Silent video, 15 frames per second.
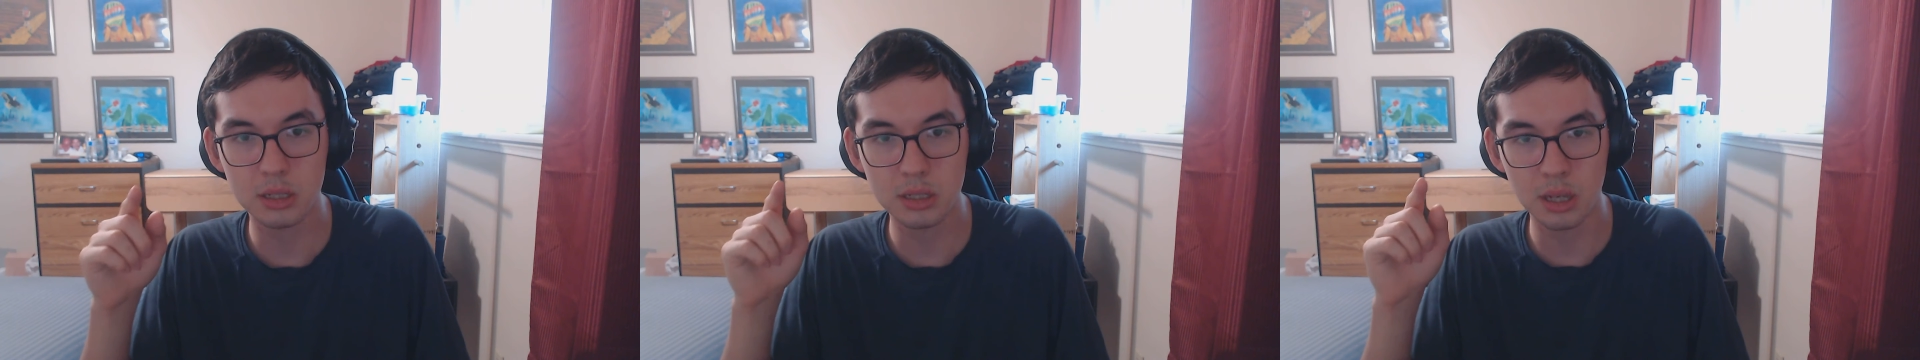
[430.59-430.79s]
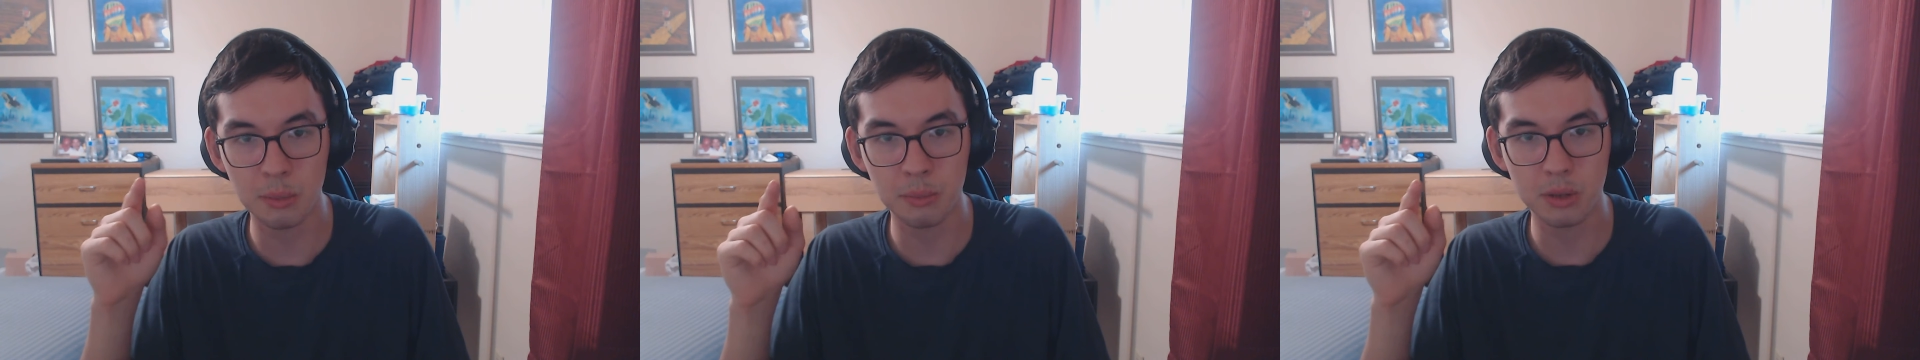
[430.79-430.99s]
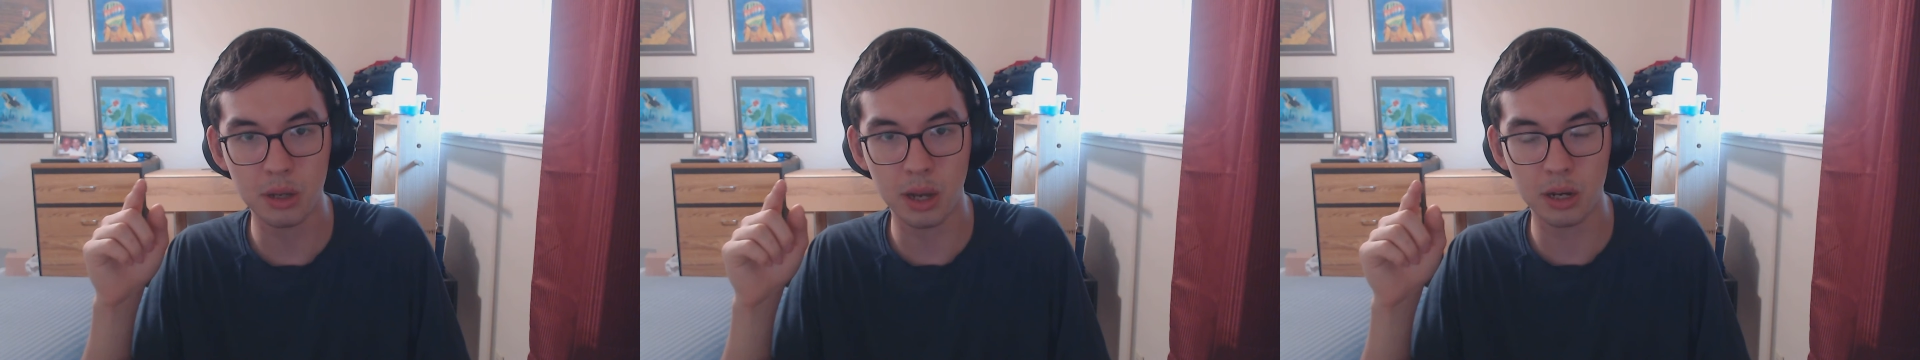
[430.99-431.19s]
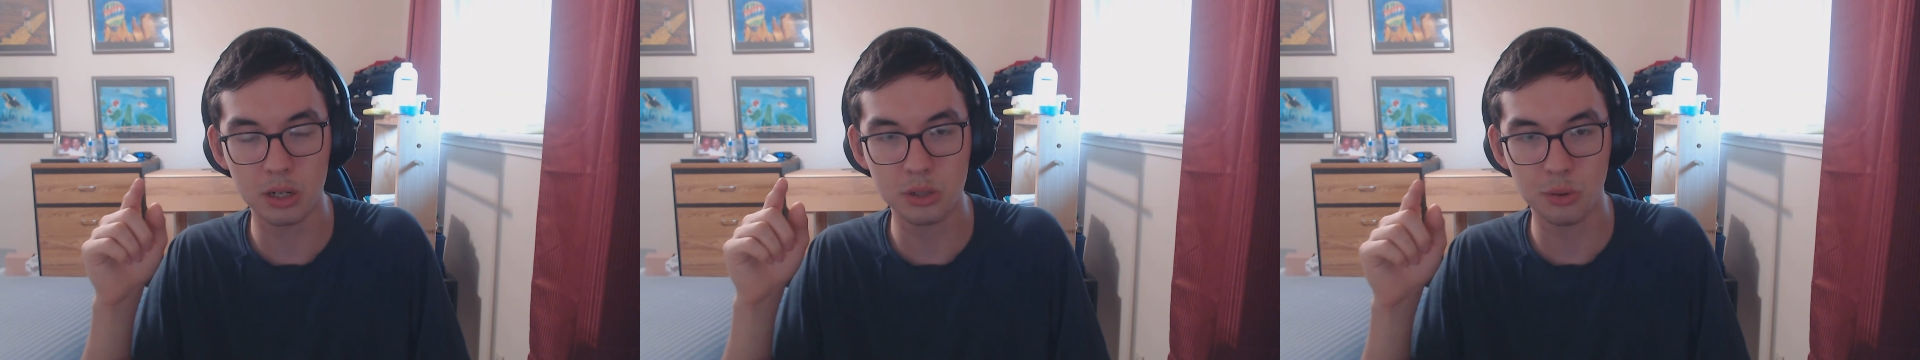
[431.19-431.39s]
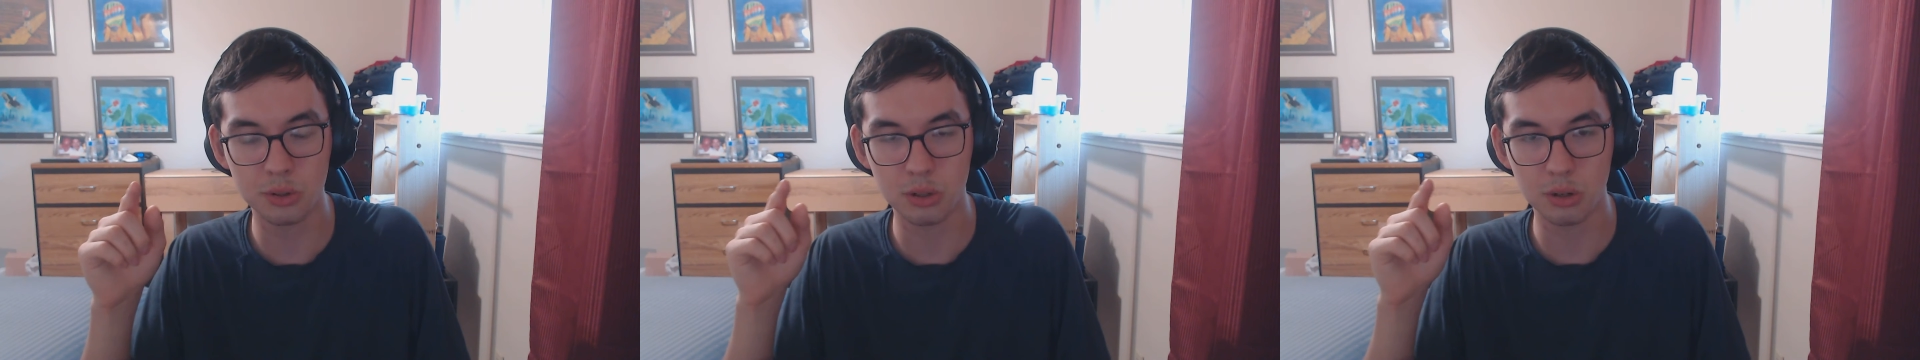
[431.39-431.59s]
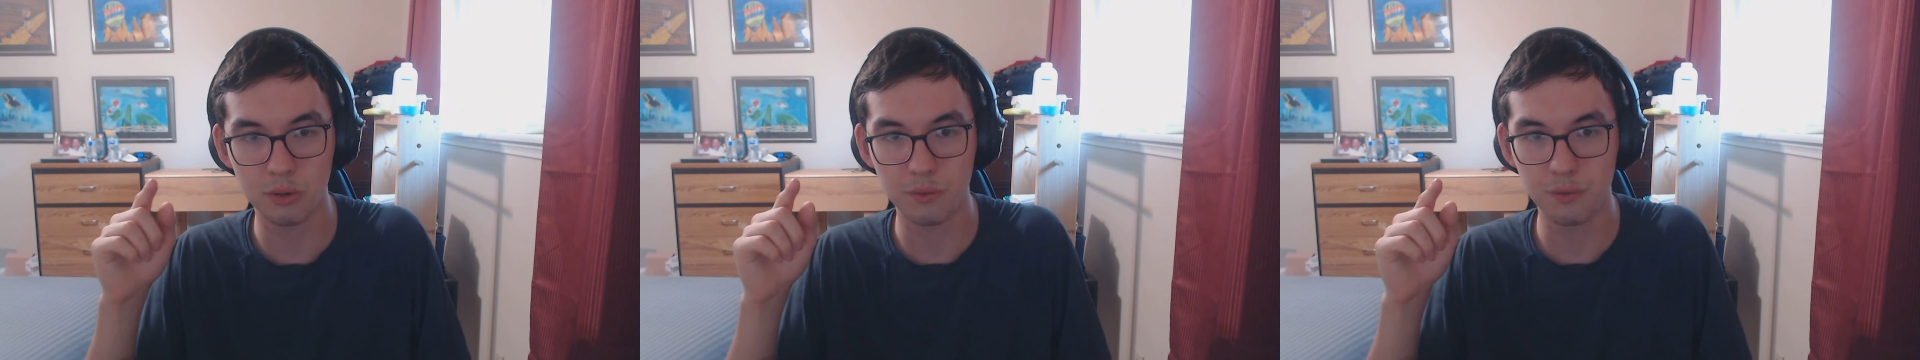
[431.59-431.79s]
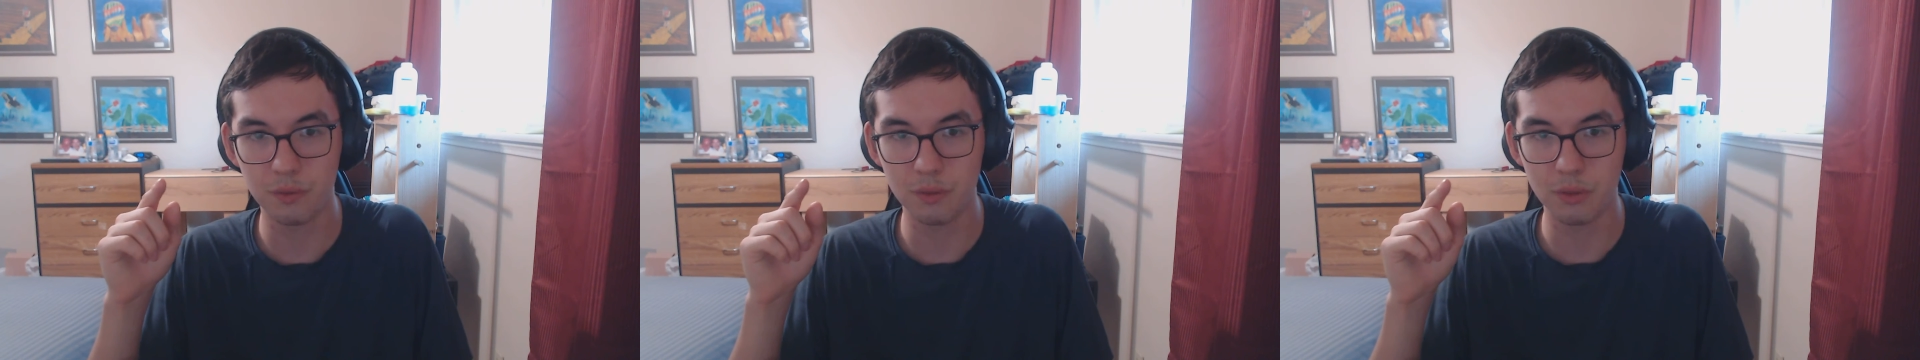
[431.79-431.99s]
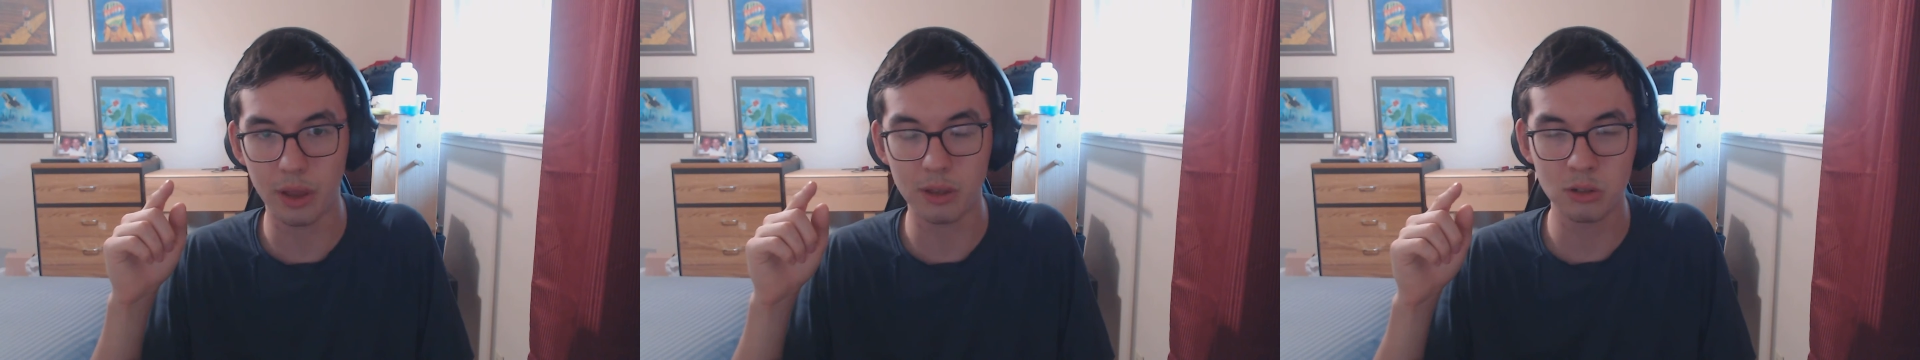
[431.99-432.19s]
some kind of shorts or
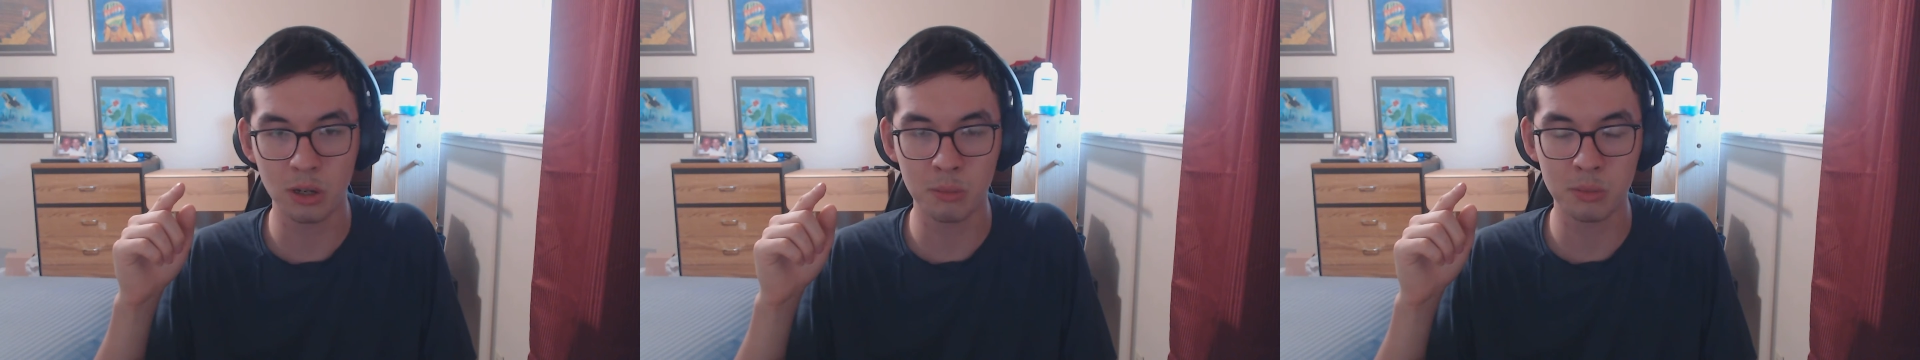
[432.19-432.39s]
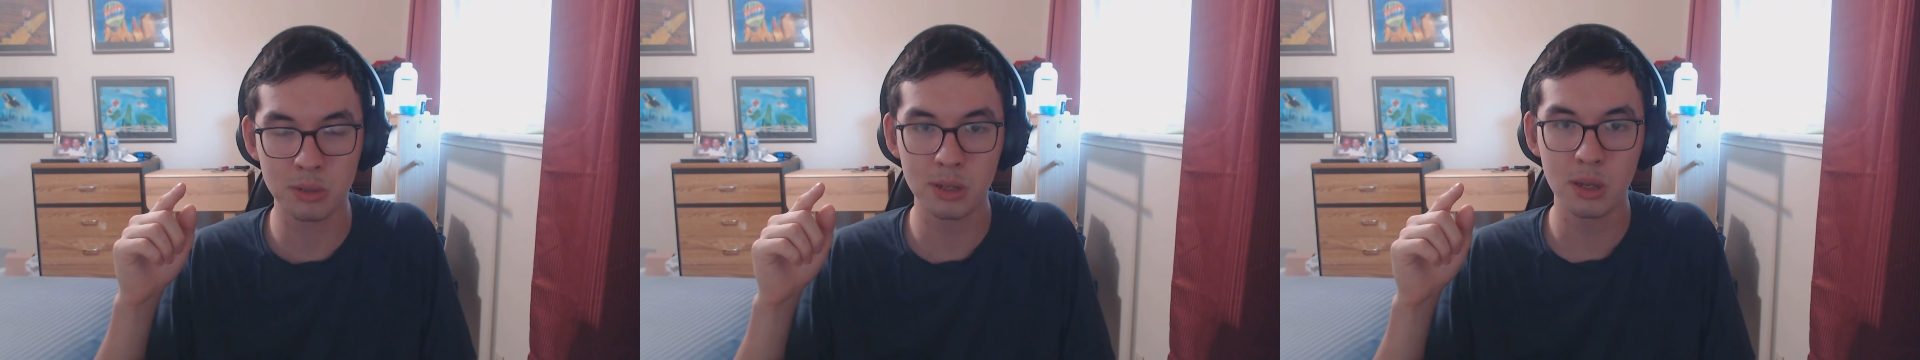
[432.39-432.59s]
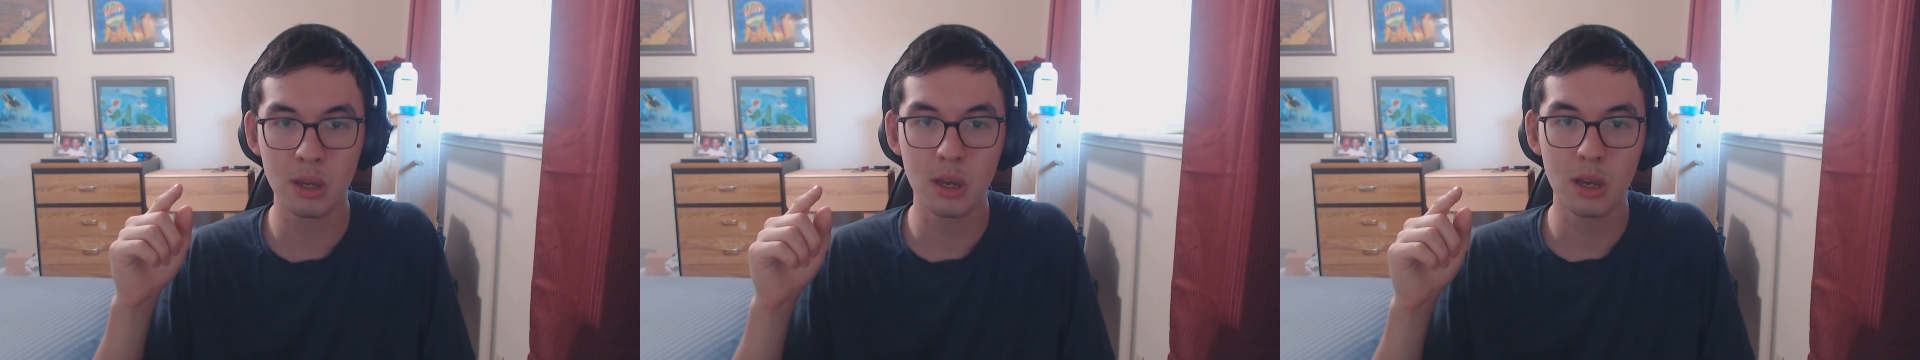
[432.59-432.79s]
live streams